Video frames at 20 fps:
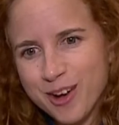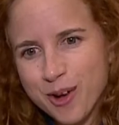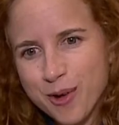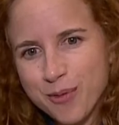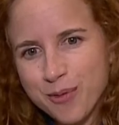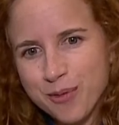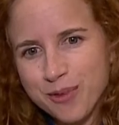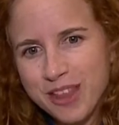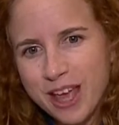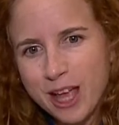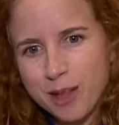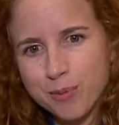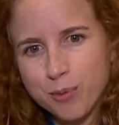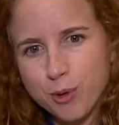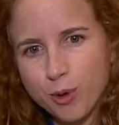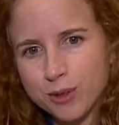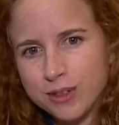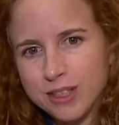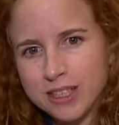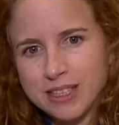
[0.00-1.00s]
of that
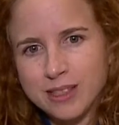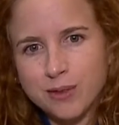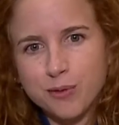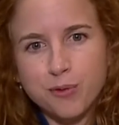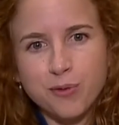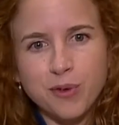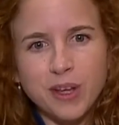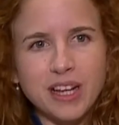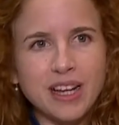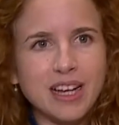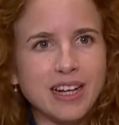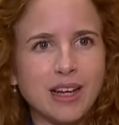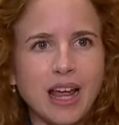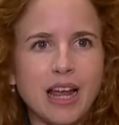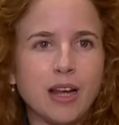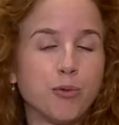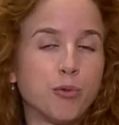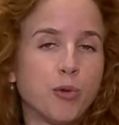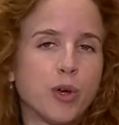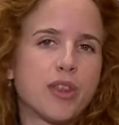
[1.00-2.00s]
protest feeling,
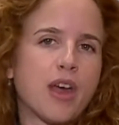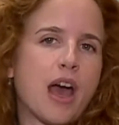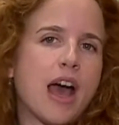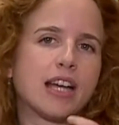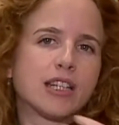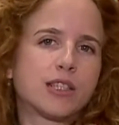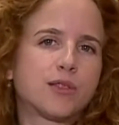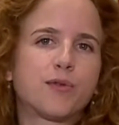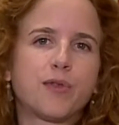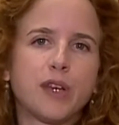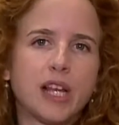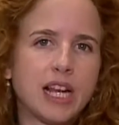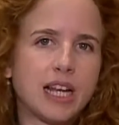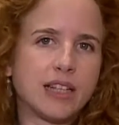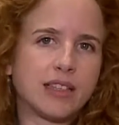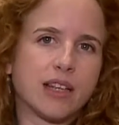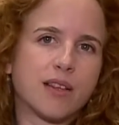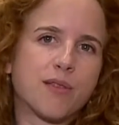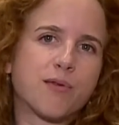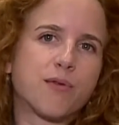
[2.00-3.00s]
and with us
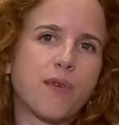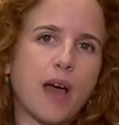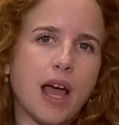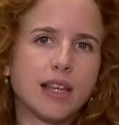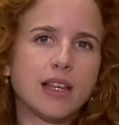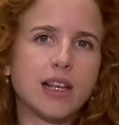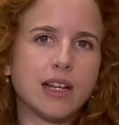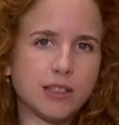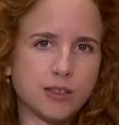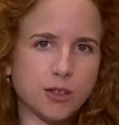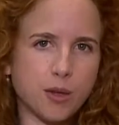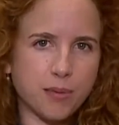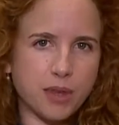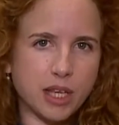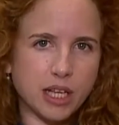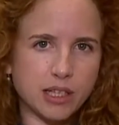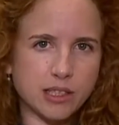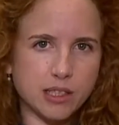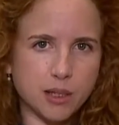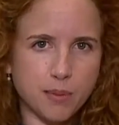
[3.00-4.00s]
feeling that finally
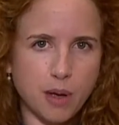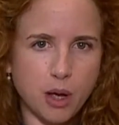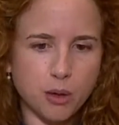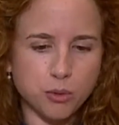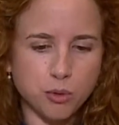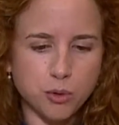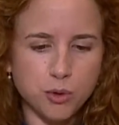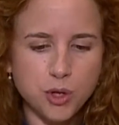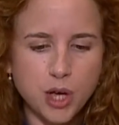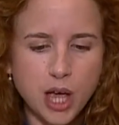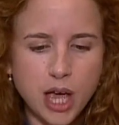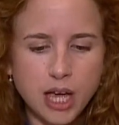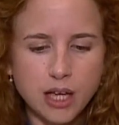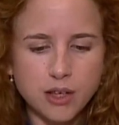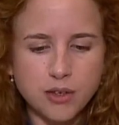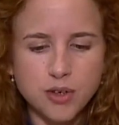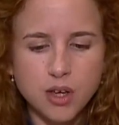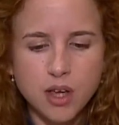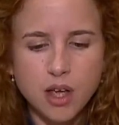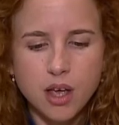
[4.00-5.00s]
something is about to
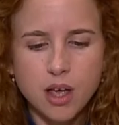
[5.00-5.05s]
change,